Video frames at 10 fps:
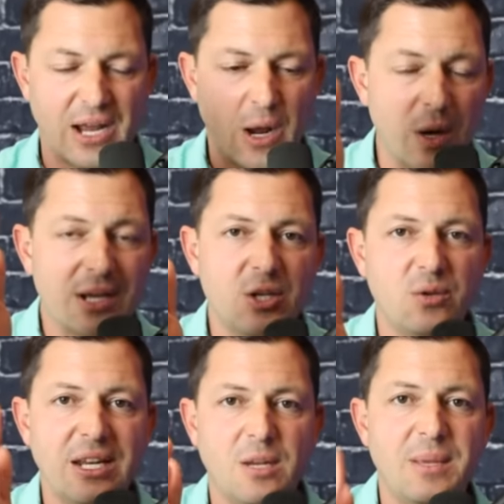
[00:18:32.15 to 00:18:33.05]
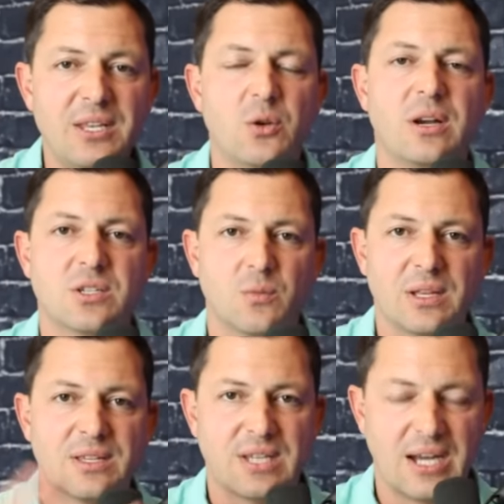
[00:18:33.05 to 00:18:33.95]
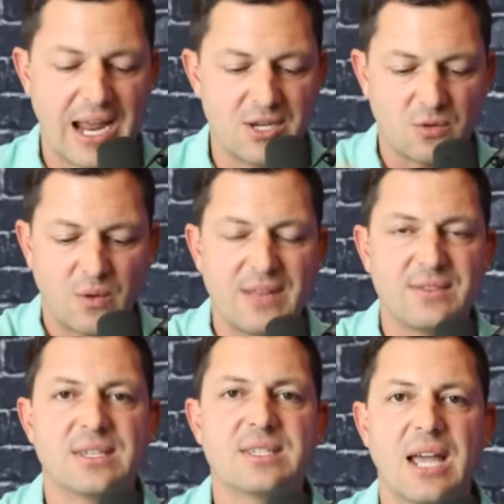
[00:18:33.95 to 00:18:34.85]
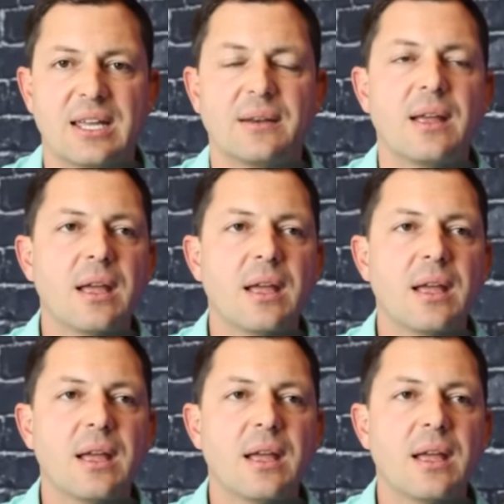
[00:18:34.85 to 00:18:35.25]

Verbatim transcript: Now, what do you need to be doing as a real estate agent right this second?